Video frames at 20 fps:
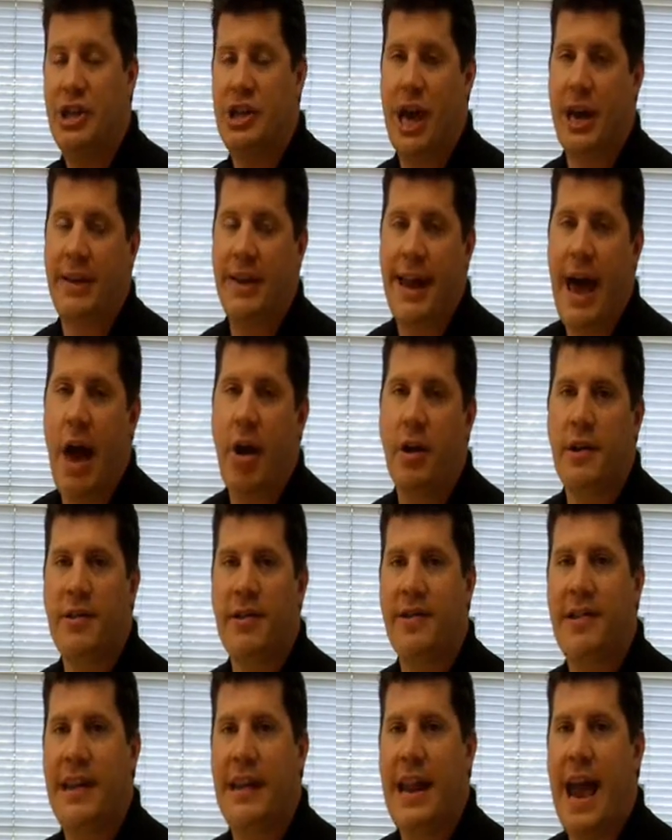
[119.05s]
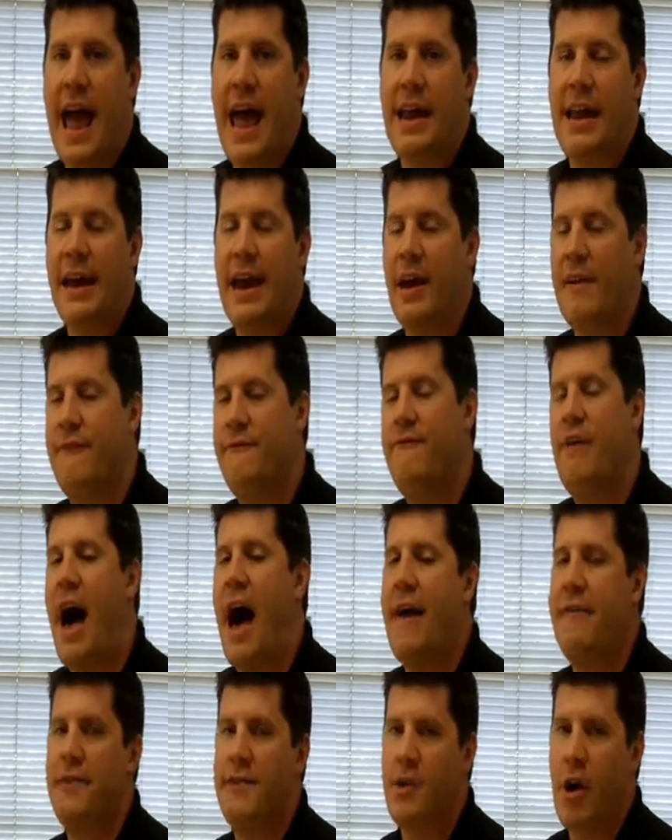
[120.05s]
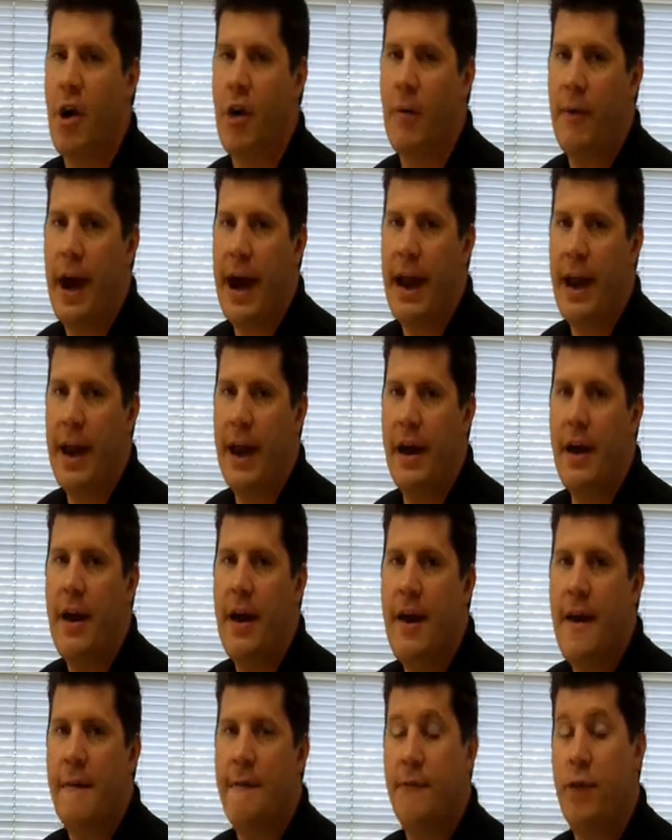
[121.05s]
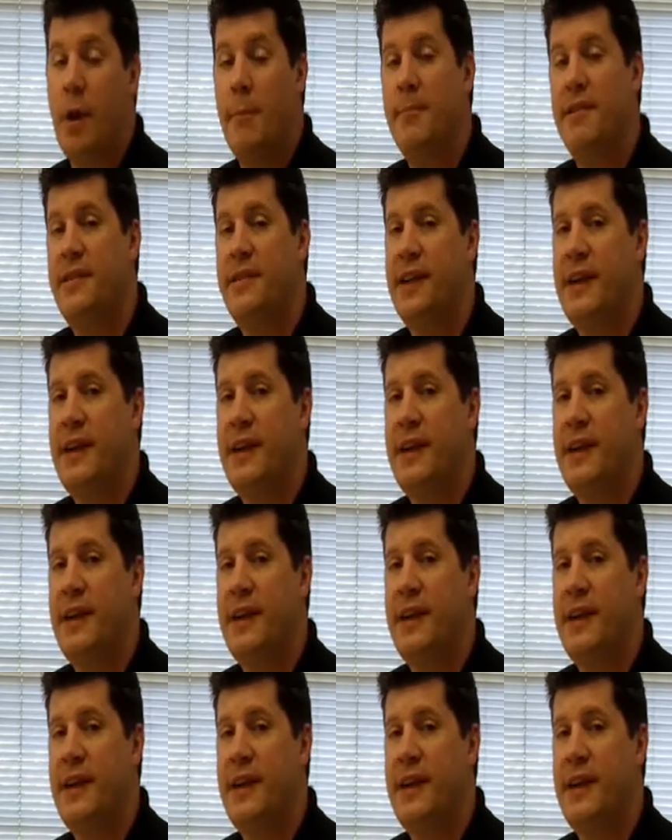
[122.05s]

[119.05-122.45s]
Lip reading: I checked it out on CNET. It got a 5-star rating from